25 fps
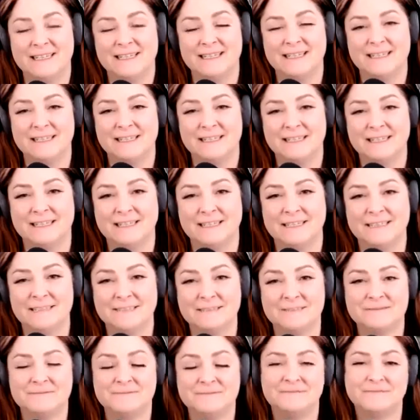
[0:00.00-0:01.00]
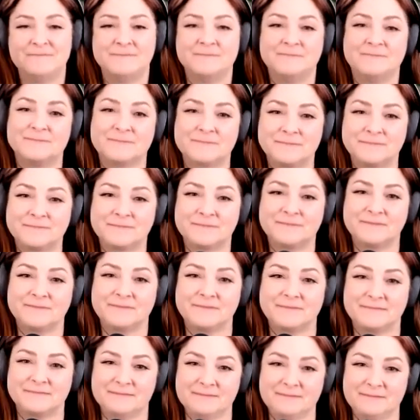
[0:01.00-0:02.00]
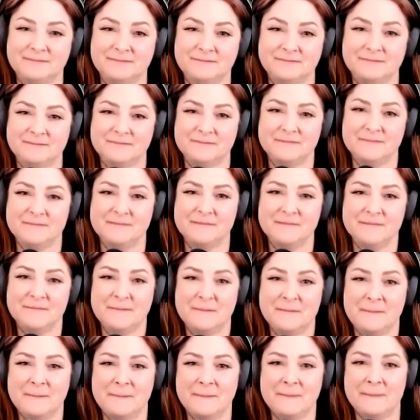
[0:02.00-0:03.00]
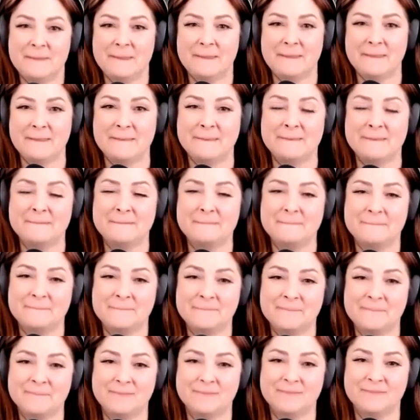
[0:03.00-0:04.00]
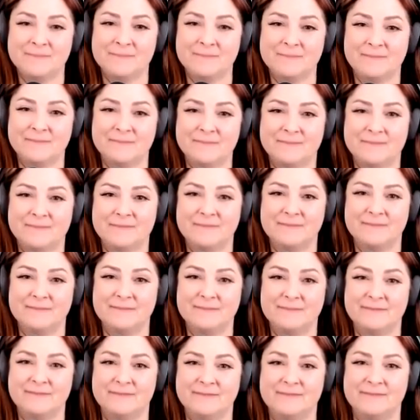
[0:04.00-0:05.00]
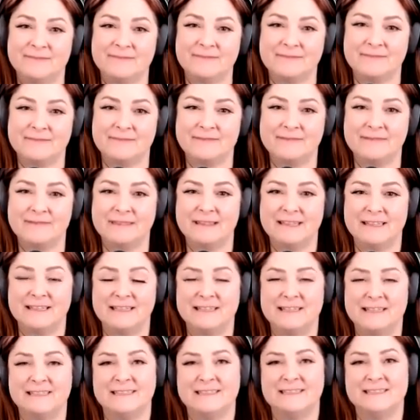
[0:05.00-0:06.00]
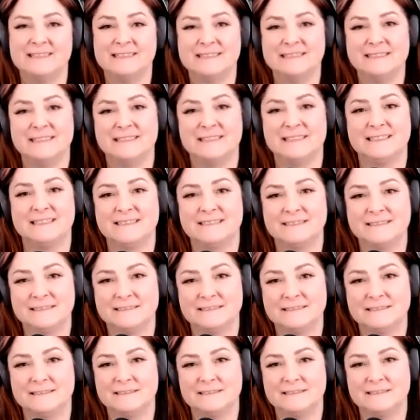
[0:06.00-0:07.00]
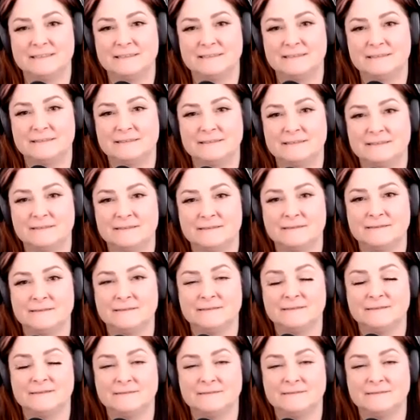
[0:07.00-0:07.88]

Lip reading: This person isn't speaking.